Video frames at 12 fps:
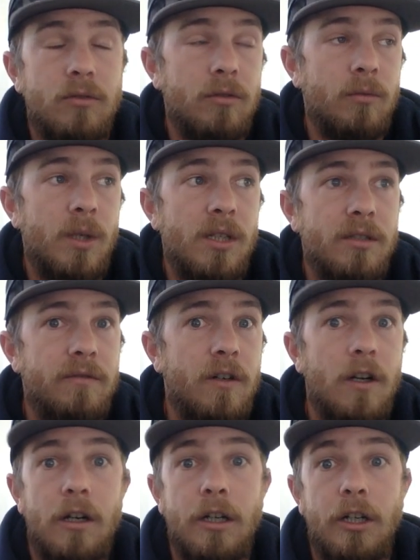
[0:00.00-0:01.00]
or Wells
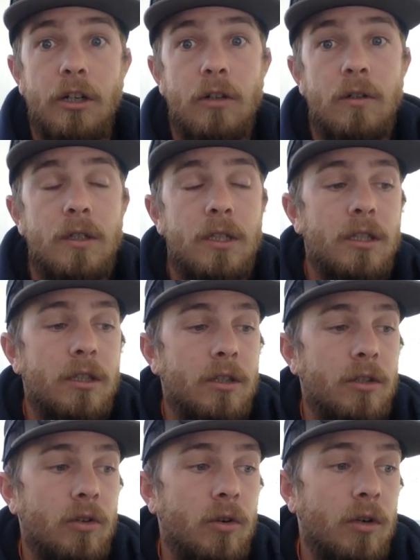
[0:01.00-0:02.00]
Fargo
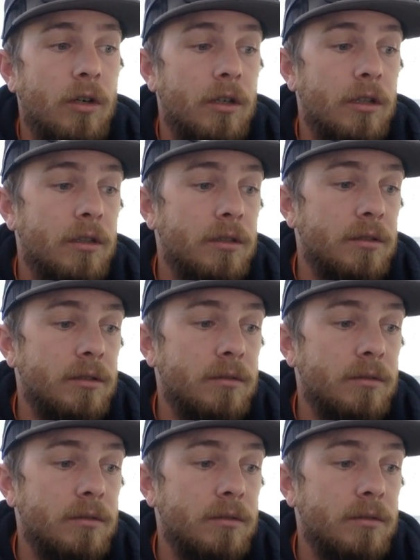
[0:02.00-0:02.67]
or,